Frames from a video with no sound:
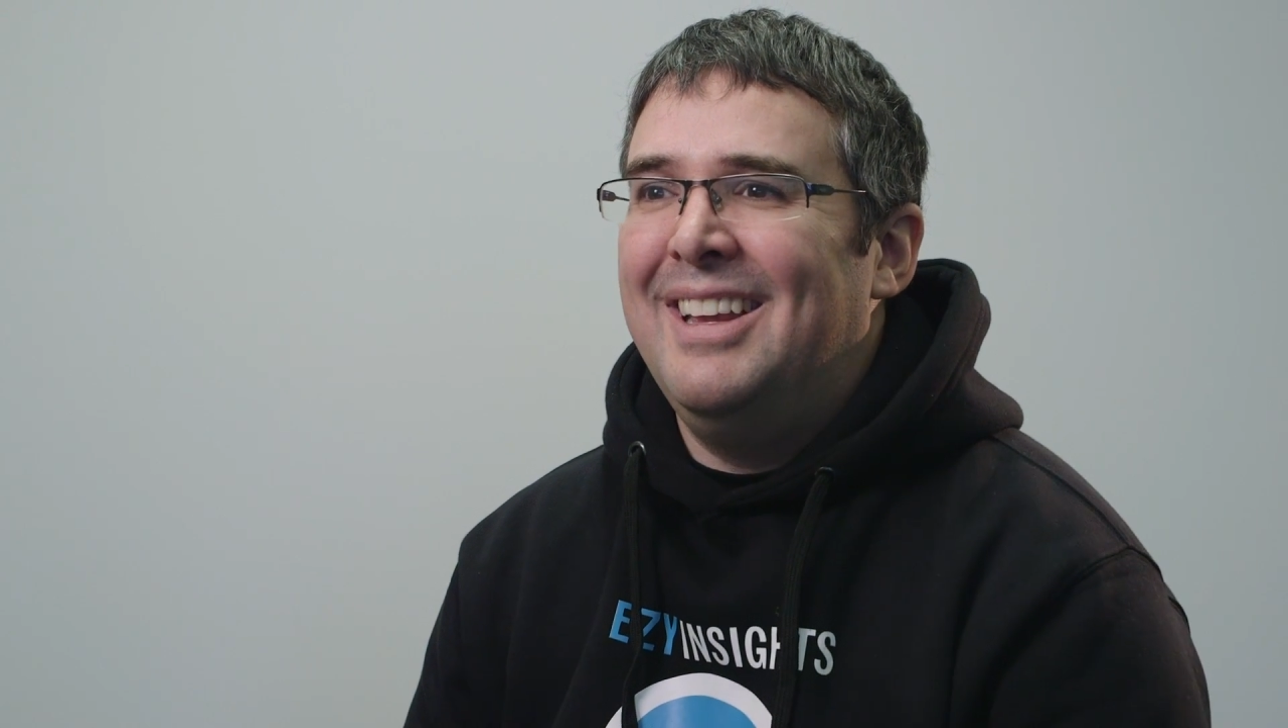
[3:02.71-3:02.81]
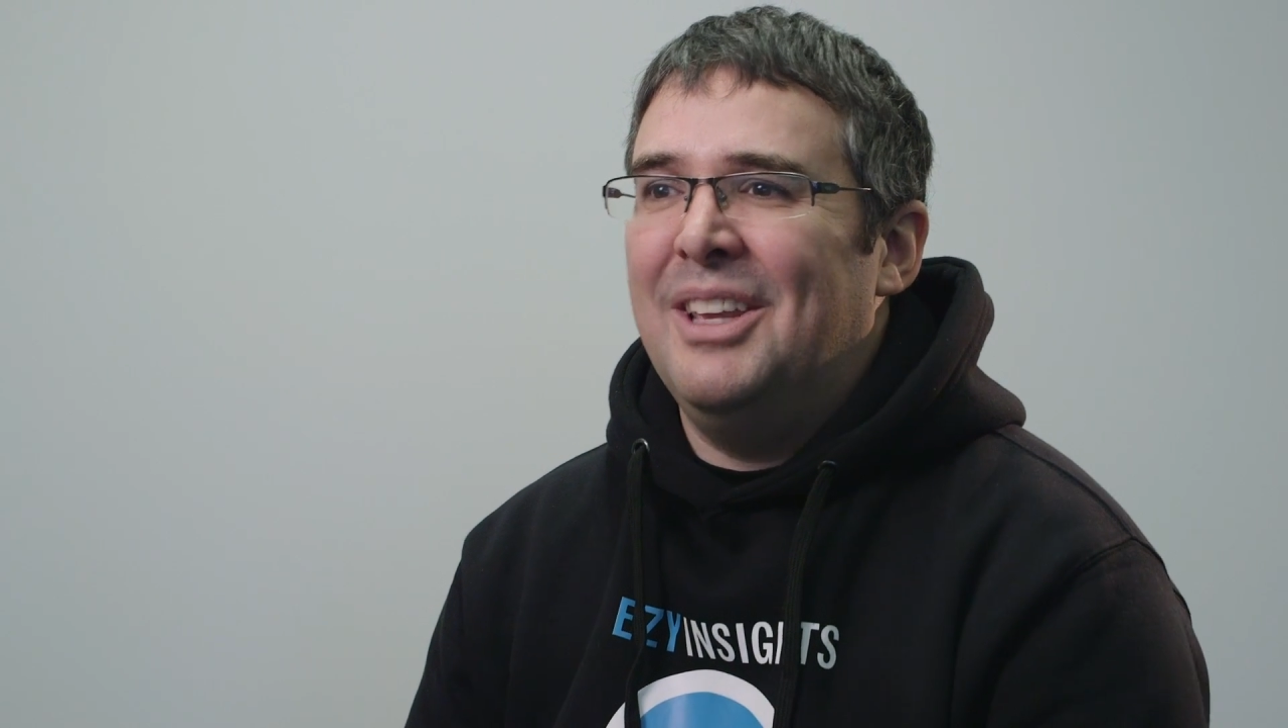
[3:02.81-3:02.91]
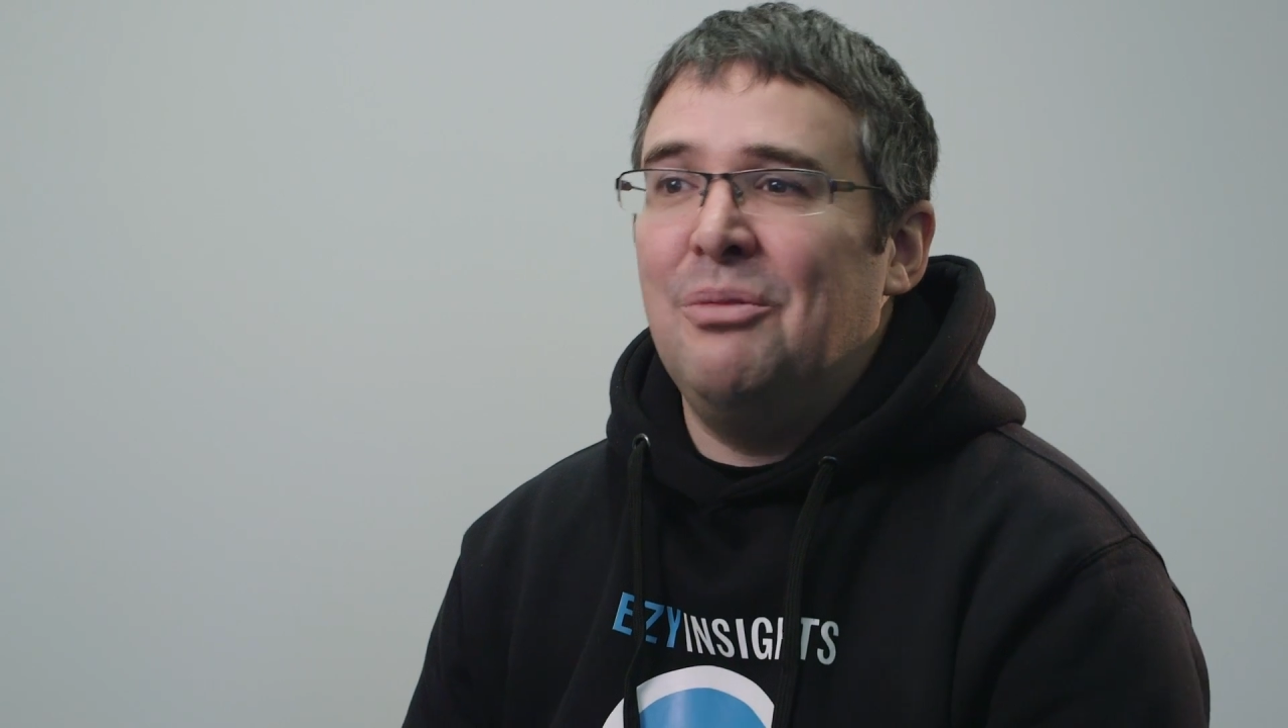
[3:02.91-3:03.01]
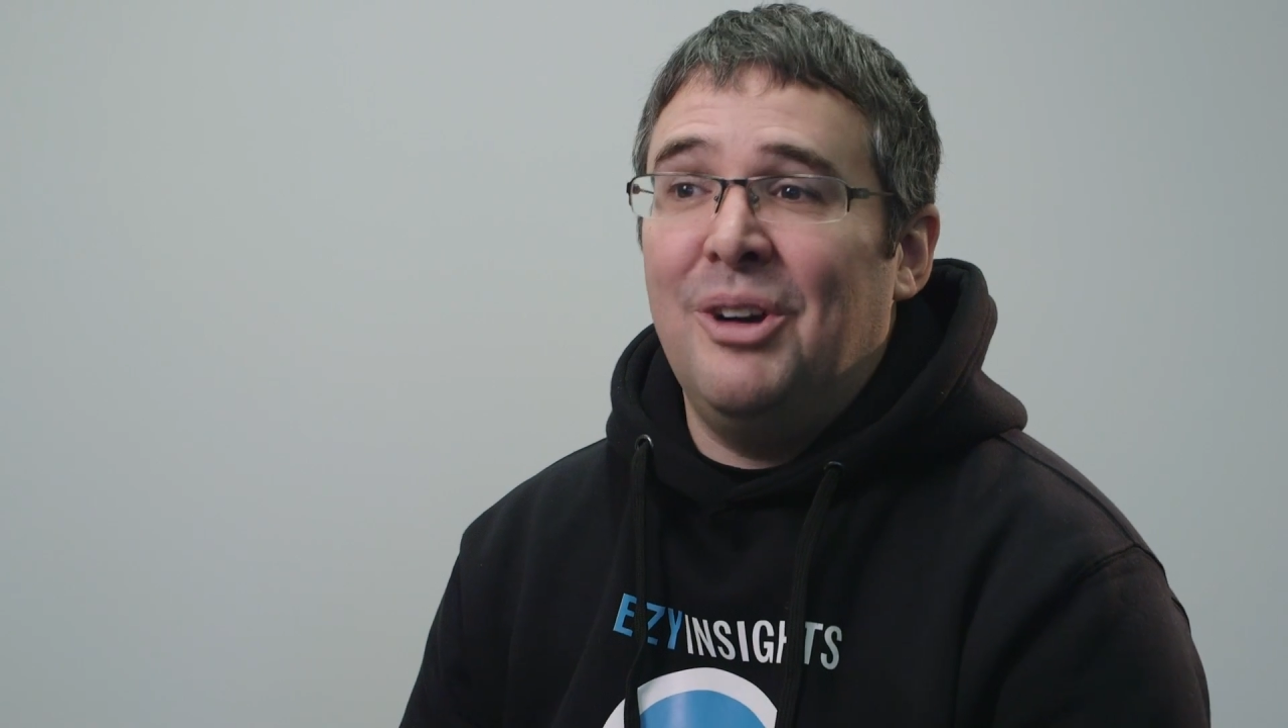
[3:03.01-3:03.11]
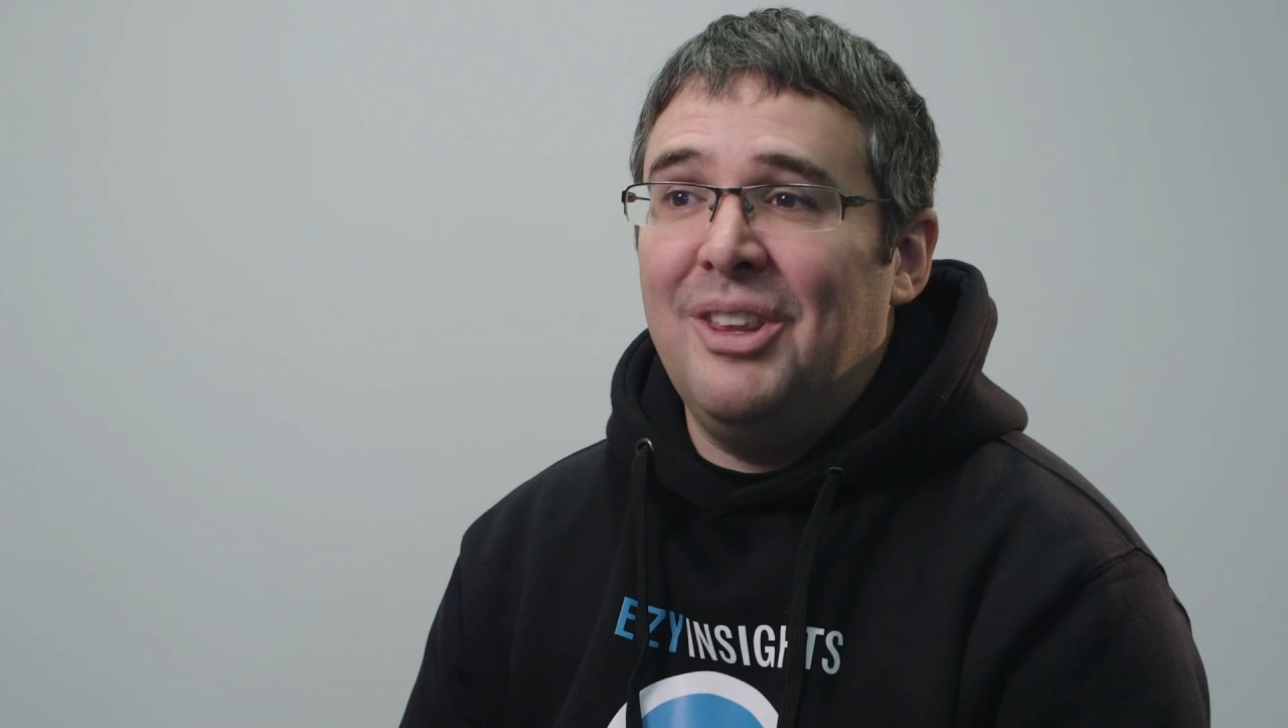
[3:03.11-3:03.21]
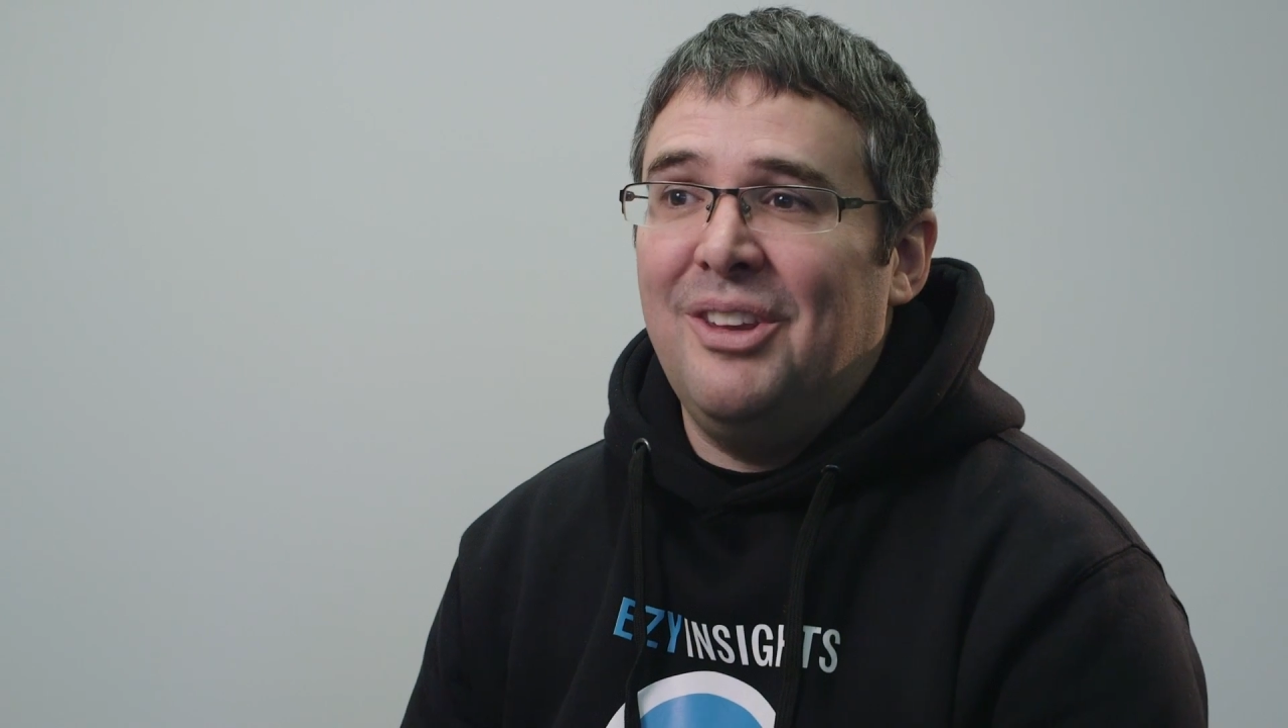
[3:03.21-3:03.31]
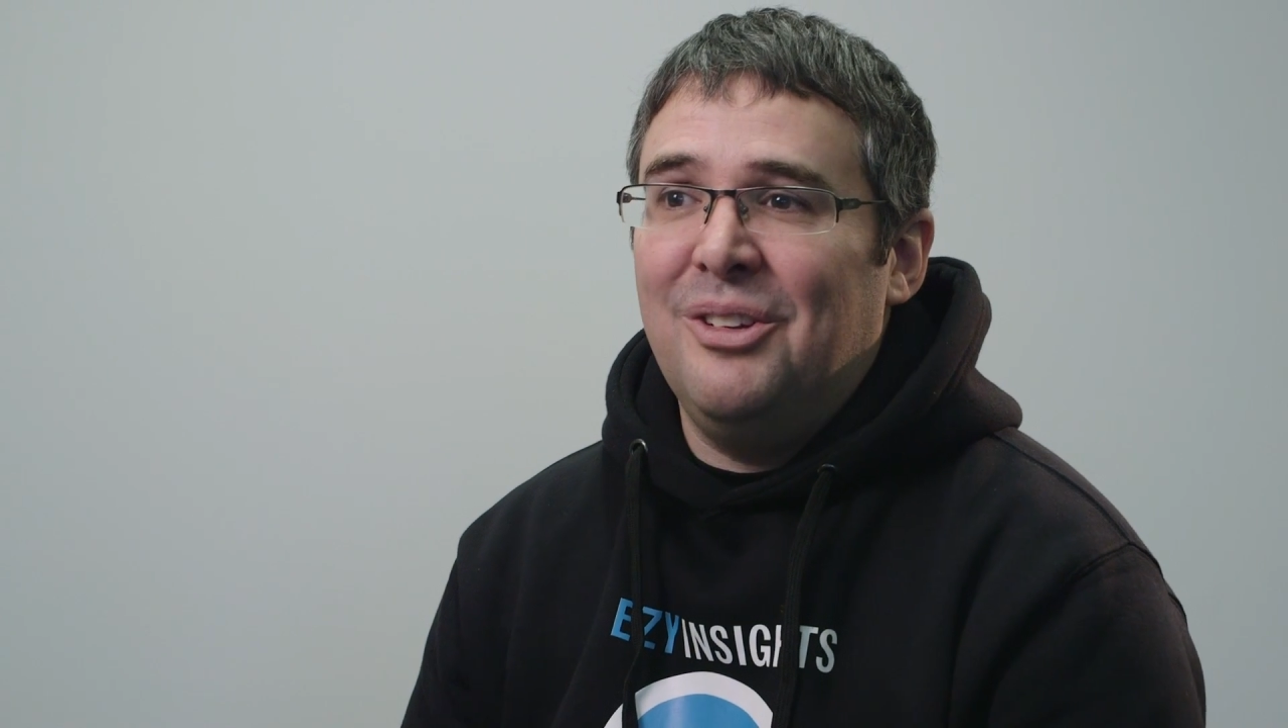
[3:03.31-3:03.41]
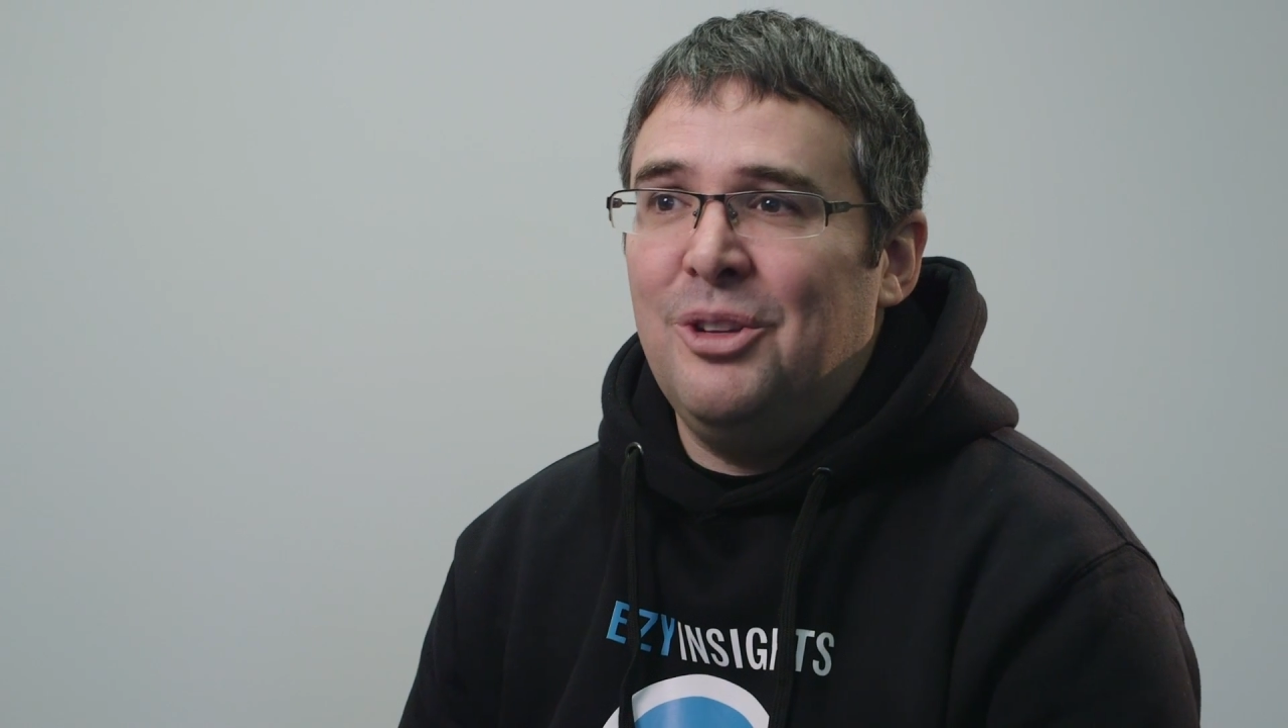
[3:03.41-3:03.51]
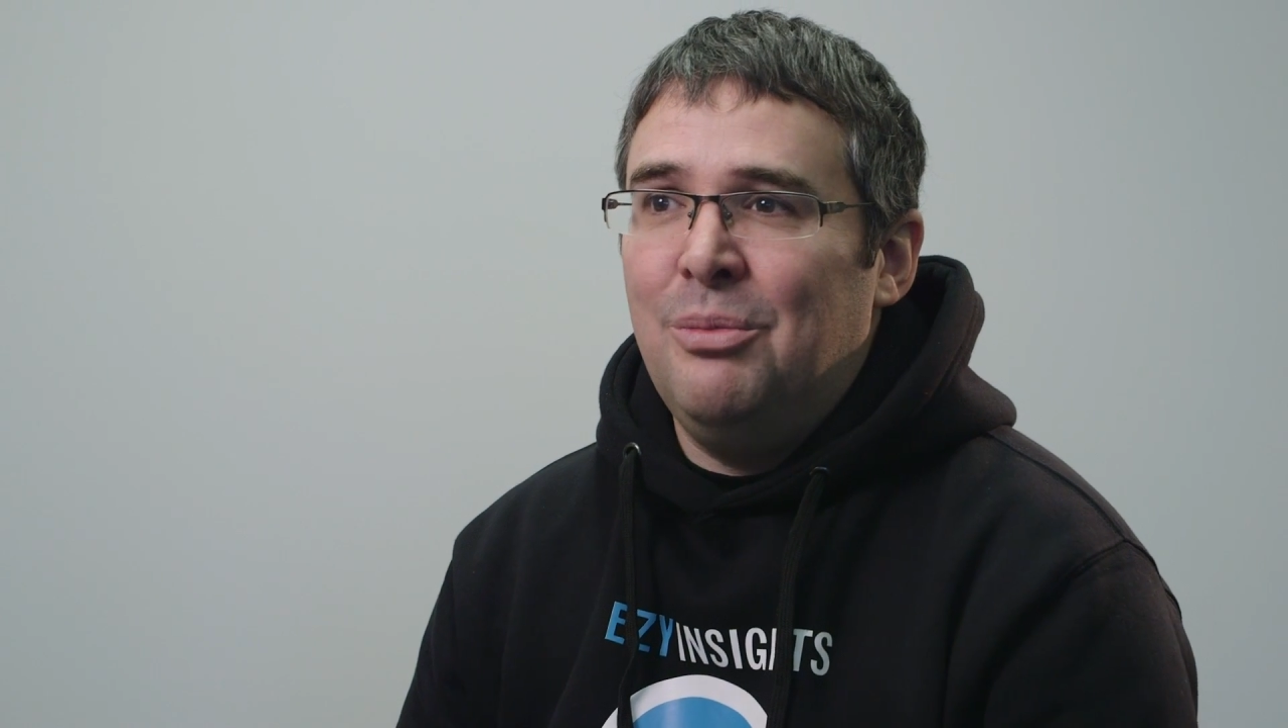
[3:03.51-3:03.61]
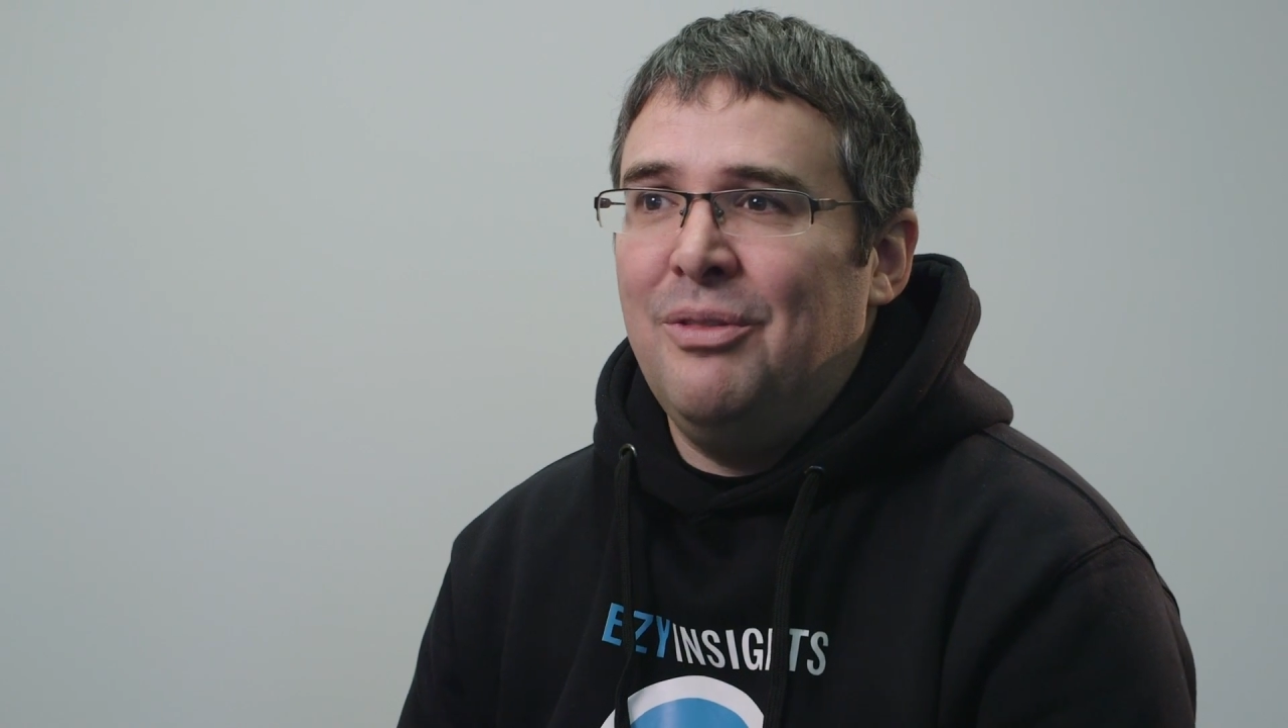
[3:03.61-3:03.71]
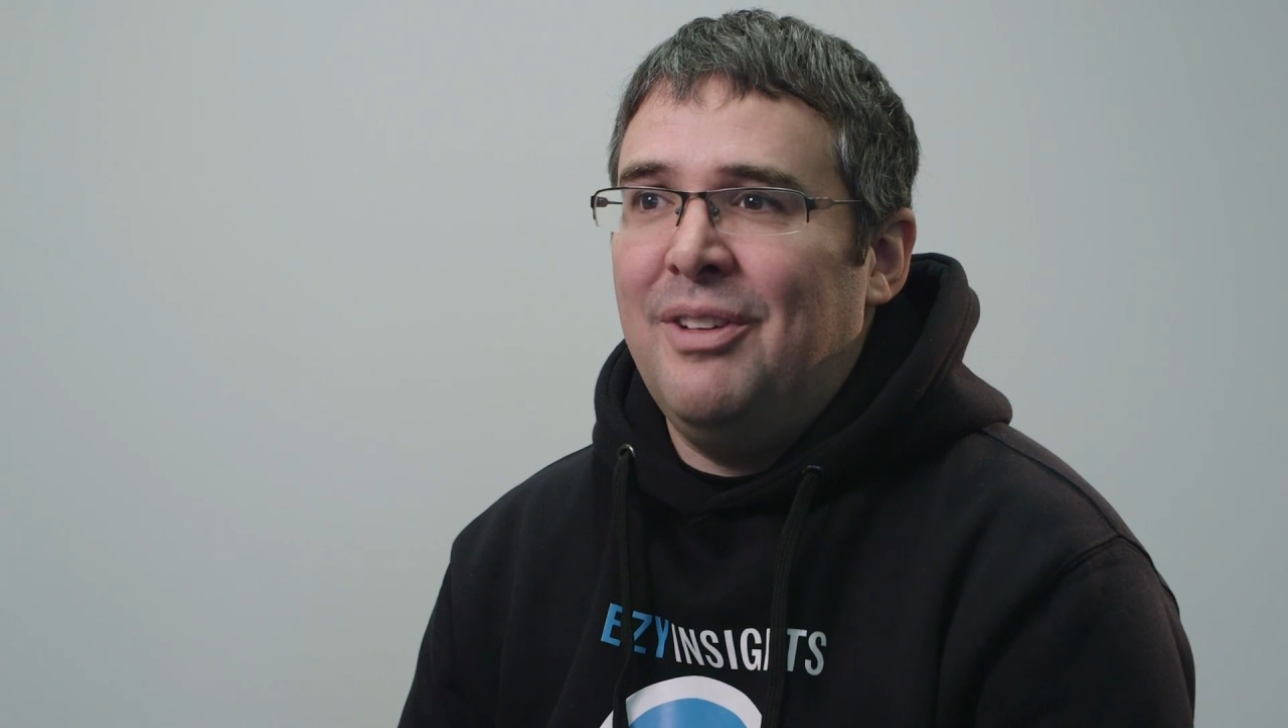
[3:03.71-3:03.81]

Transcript: That's why they're your super